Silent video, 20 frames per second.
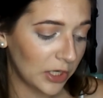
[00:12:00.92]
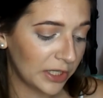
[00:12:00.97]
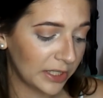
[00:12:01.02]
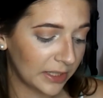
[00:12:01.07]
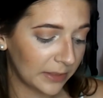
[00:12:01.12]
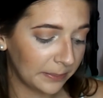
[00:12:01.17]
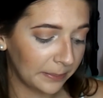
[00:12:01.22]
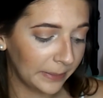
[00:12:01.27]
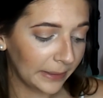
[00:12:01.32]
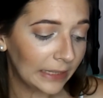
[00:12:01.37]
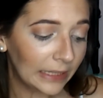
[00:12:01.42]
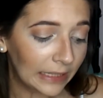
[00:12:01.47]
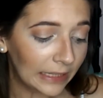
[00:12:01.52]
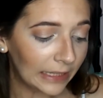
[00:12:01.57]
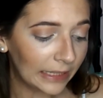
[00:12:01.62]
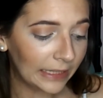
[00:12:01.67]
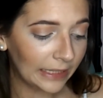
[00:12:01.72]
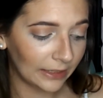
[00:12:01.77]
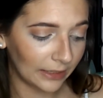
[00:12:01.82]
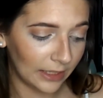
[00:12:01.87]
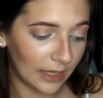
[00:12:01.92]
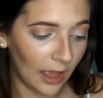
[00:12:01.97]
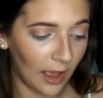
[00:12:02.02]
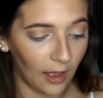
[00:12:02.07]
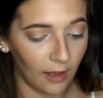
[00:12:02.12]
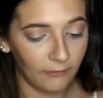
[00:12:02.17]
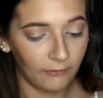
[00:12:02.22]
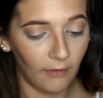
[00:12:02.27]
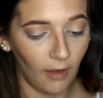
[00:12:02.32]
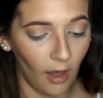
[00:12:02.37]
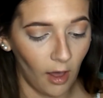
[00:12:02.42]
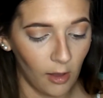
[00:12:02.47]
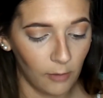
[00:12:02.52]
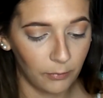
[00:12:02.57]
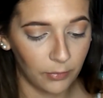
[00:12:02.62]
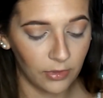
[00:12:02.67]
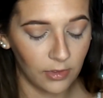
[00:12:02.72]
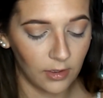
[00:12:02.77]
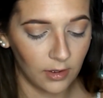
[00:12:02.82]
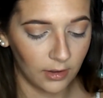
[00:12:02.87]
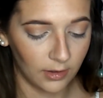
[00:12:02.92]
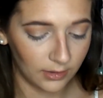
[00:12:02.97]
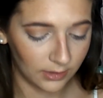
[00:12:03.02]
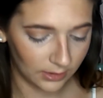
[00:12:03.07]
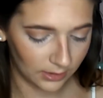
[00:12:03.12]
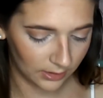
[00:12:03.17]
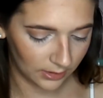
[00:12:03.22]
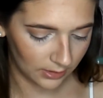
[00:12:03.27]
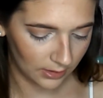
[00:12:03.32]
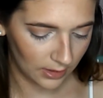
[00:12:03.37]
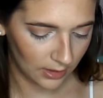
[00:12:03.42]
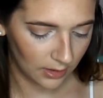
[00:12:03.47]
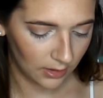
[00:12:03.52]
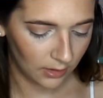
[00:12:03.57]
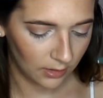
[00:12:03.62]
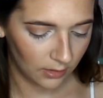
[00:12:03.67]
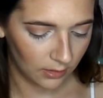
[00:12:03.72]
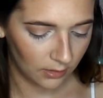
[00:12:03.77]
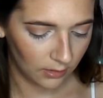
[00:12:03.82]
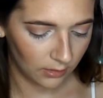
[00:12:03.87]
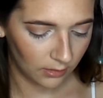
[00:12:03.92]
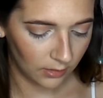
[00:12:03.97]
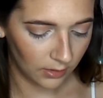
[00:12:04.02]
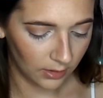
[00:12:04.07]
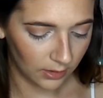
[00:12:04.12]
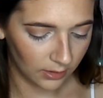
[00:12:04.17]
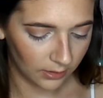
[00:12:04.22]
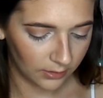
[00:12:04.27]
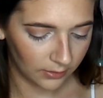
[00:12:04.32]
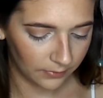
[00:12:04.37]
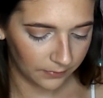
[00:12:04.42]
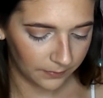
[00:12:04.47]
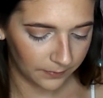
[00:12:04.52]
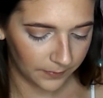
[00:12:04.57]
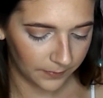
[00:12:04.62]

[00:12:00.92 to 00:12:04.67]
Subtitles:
just completely F up this look.